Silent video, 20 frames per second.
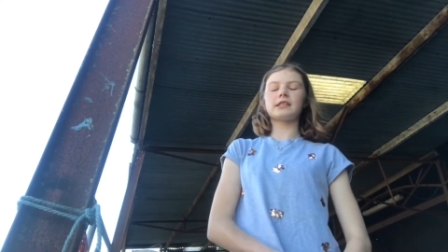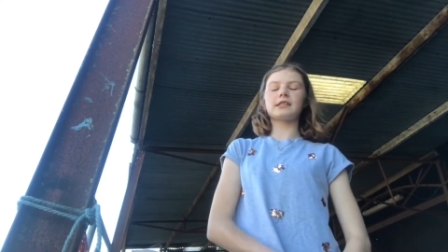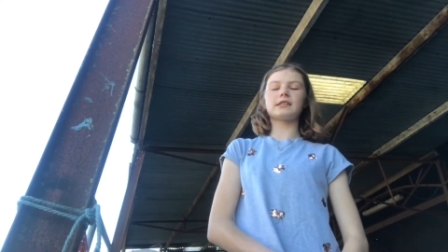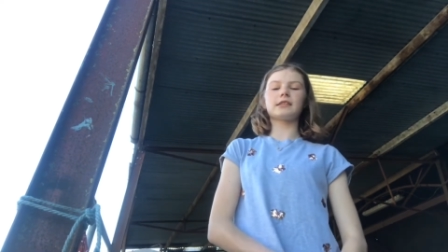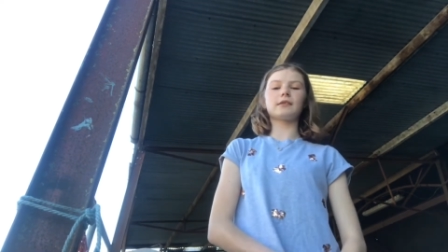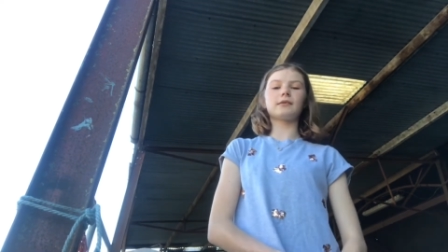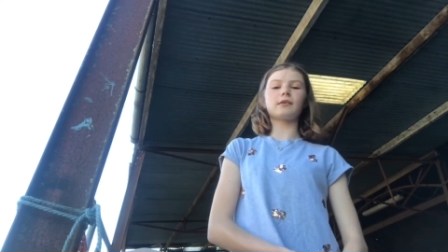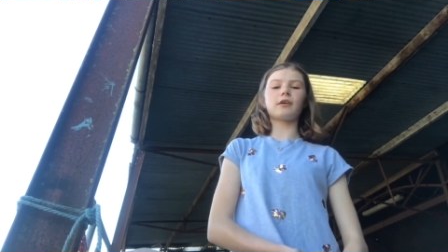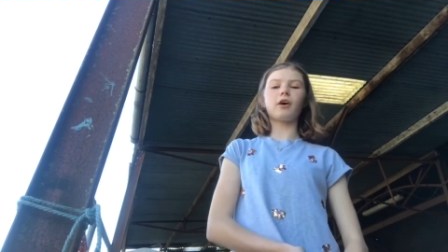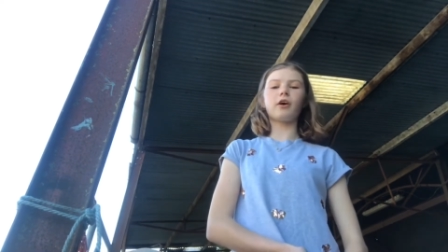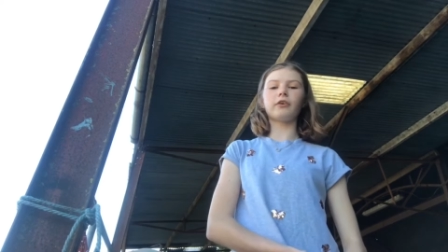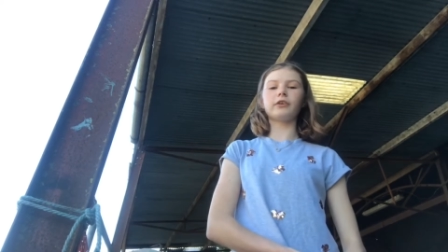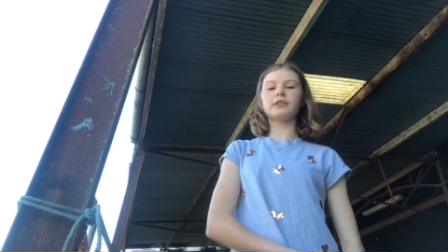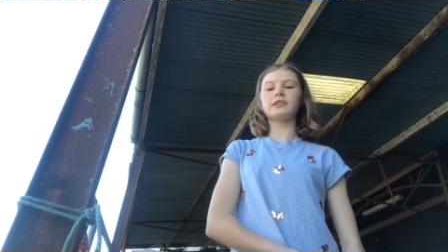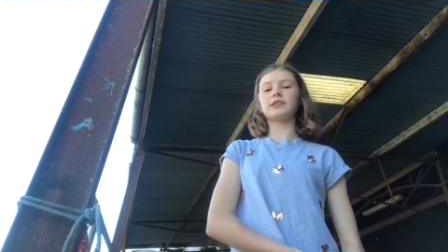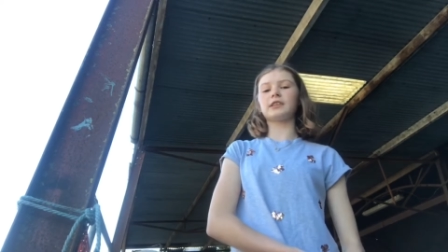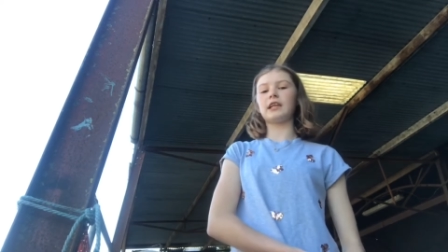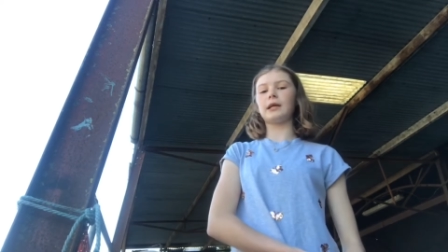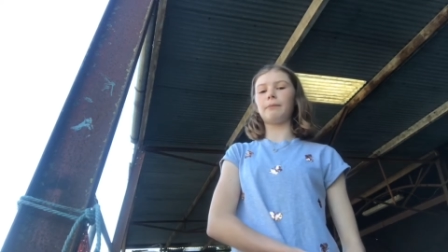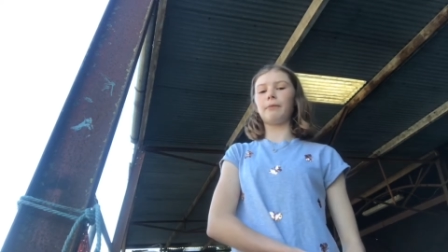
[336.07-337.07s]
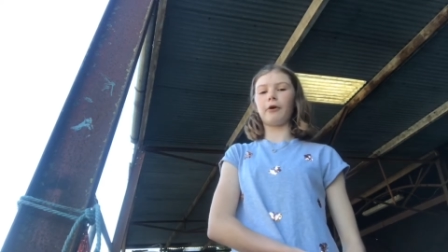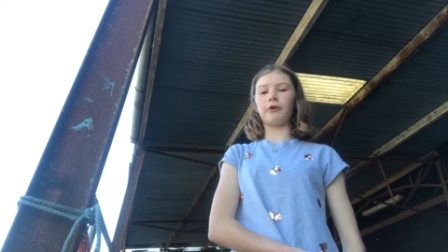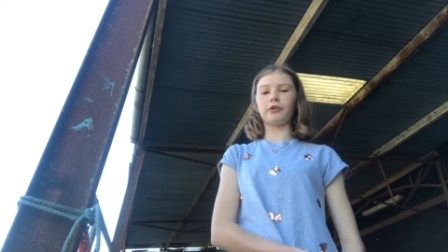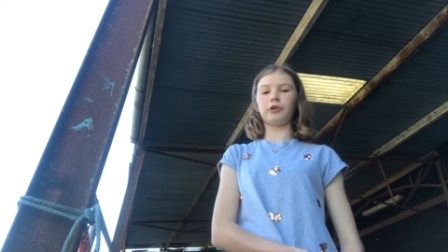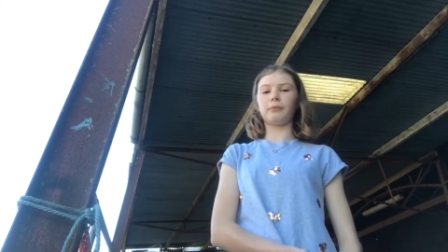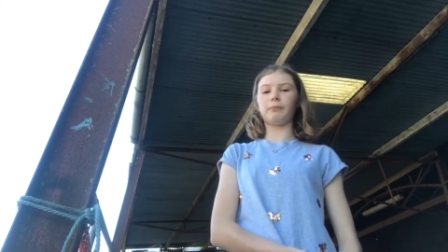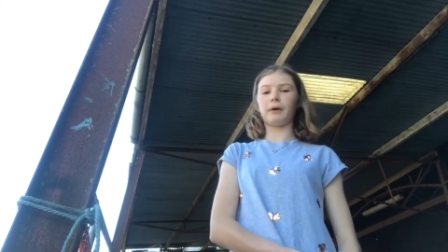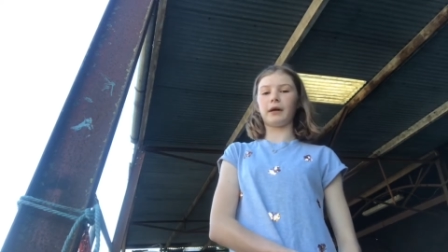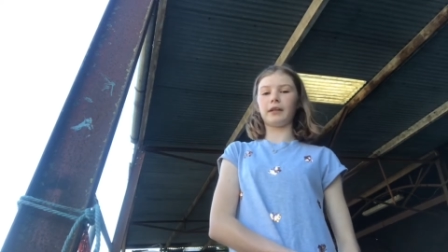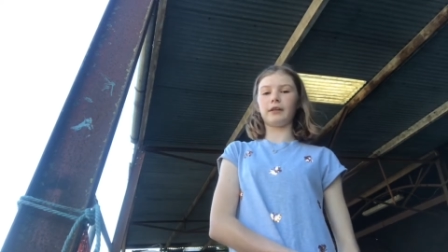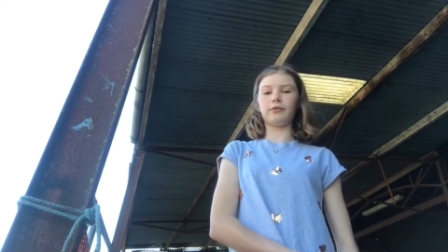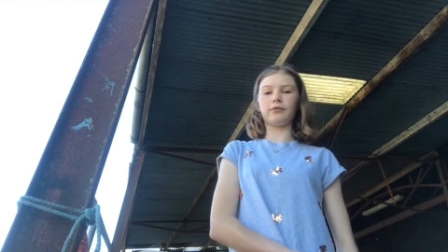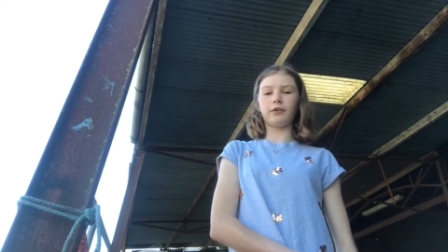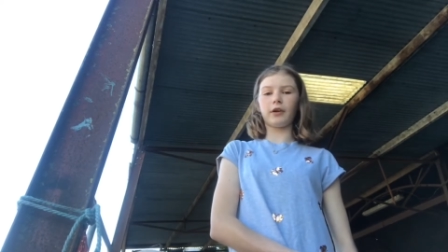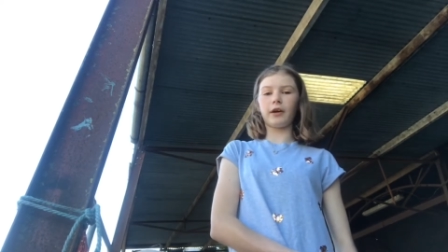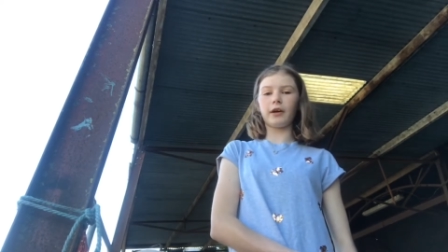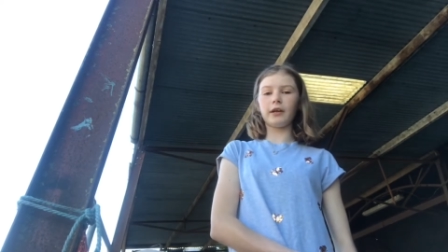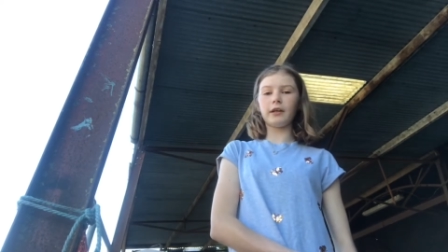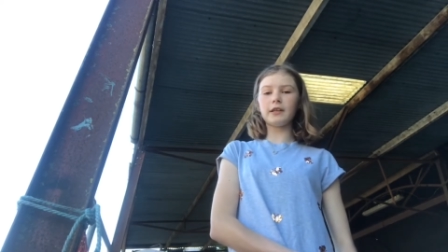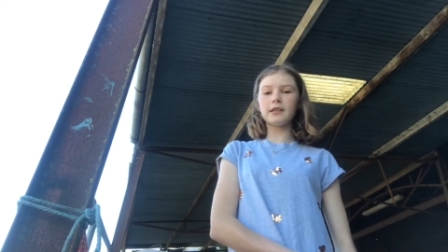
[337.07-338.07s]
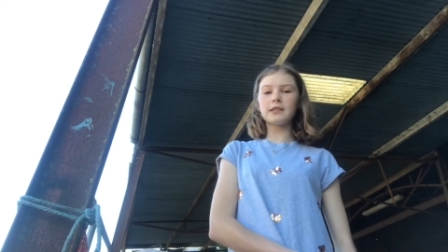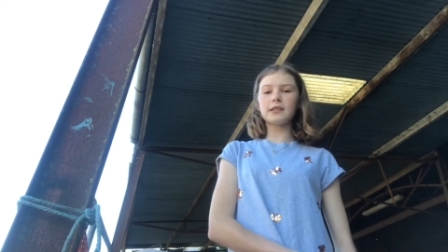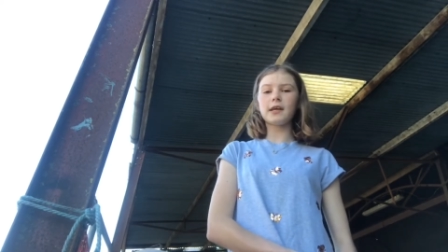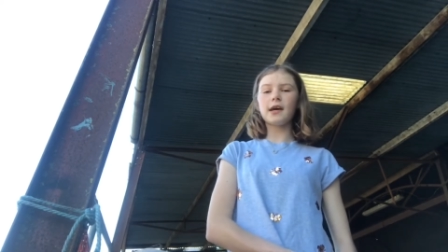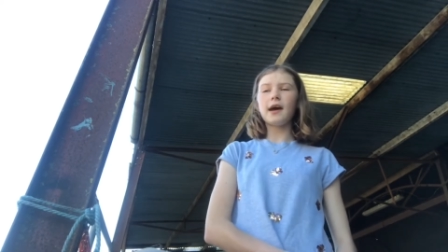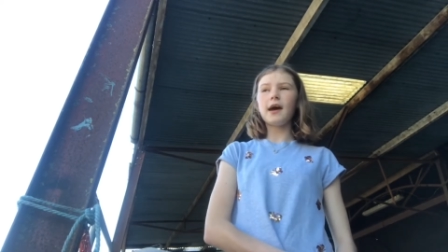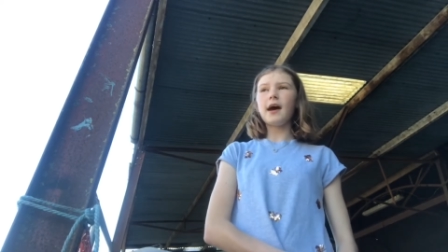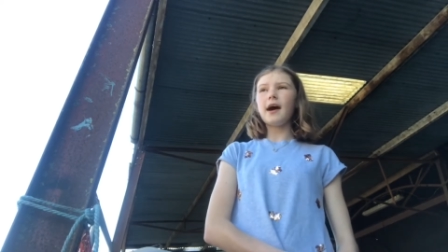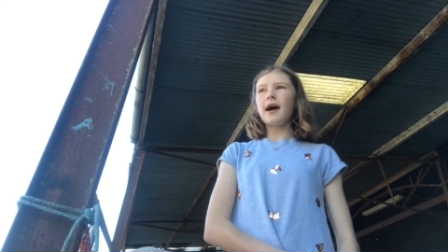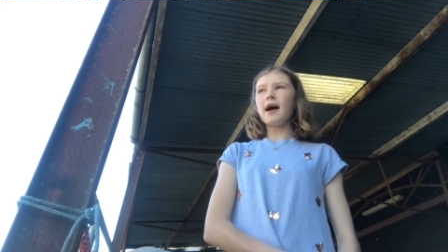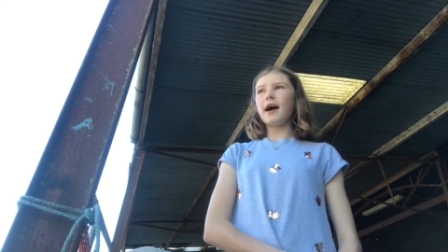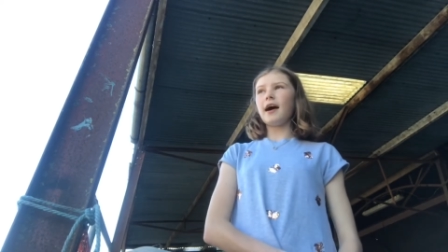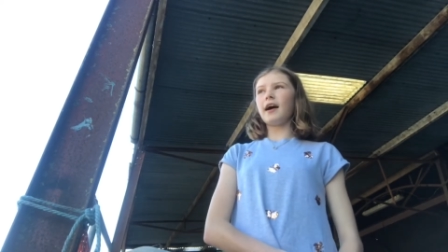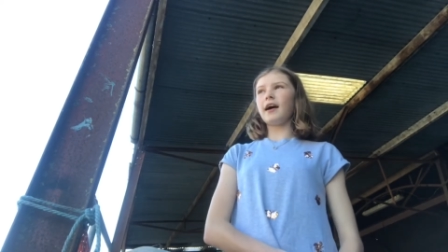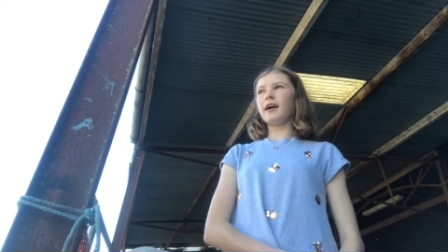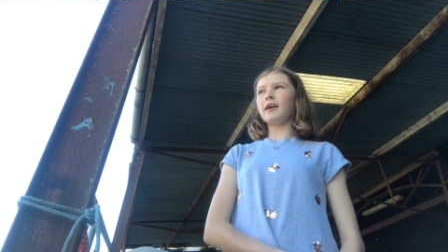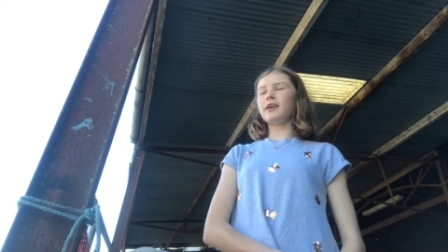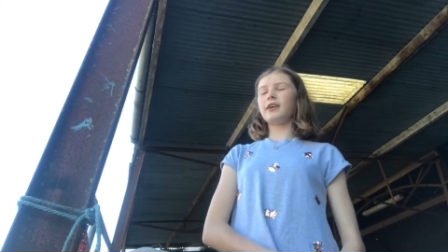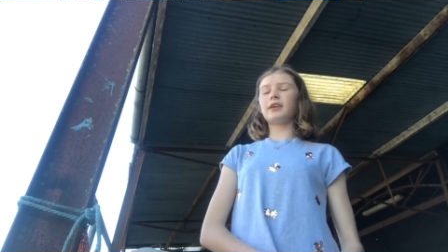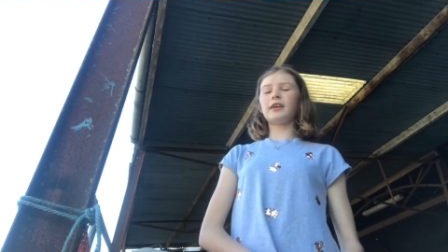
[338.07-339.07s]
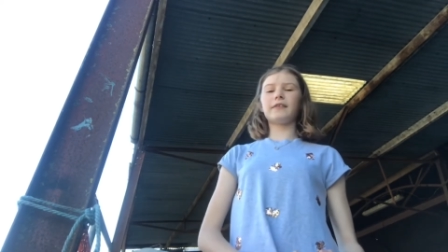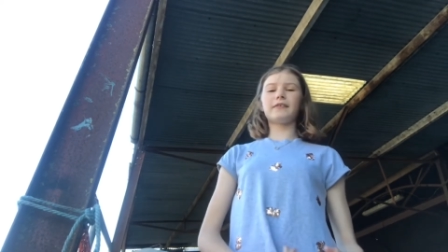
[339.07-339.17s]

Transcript: isn't constantly bothered by the flies. Uh, you can